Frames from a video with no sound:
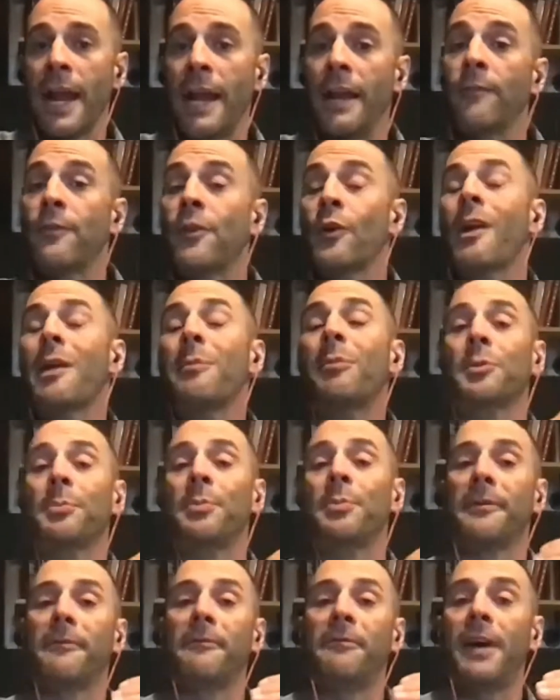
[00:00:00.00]
and if you're able to
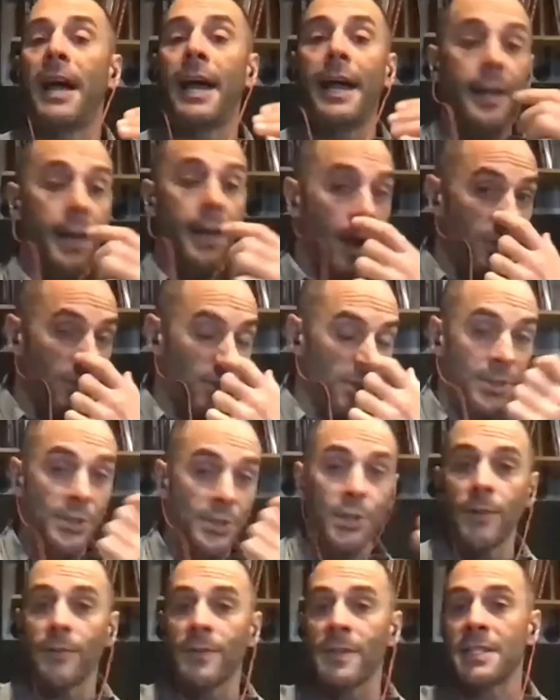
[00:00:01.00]
provide other
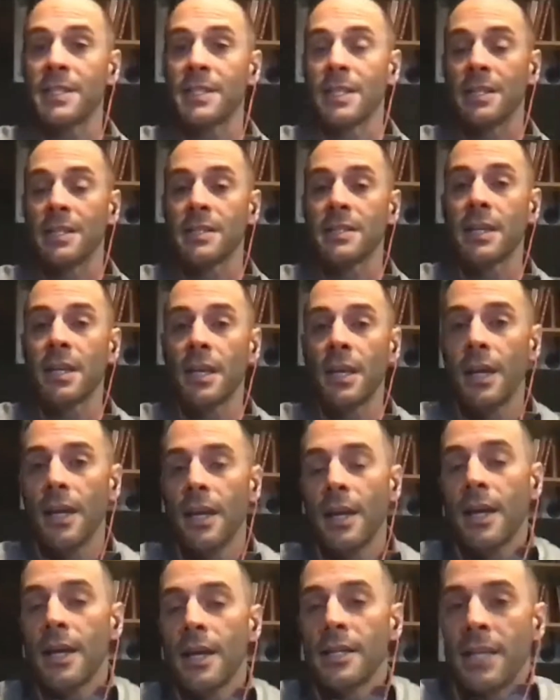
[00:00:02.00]
services
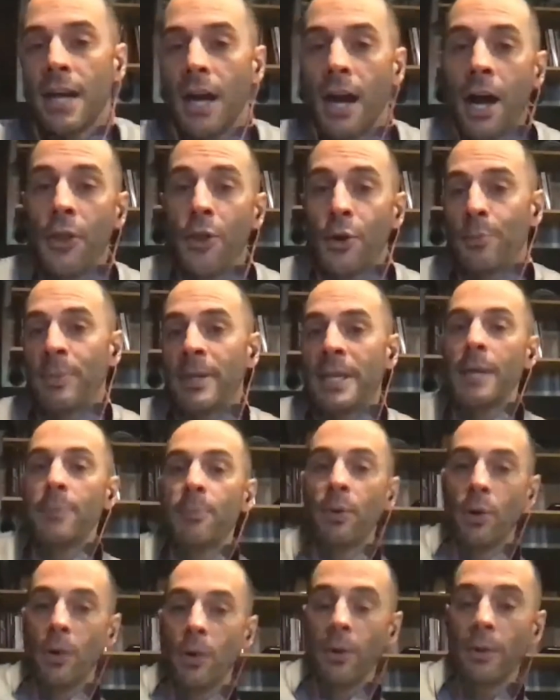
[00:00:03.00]
to other
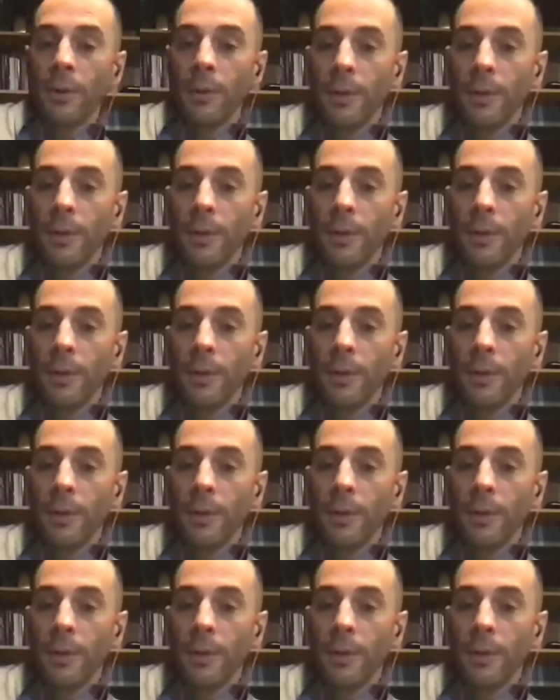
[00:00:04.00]
people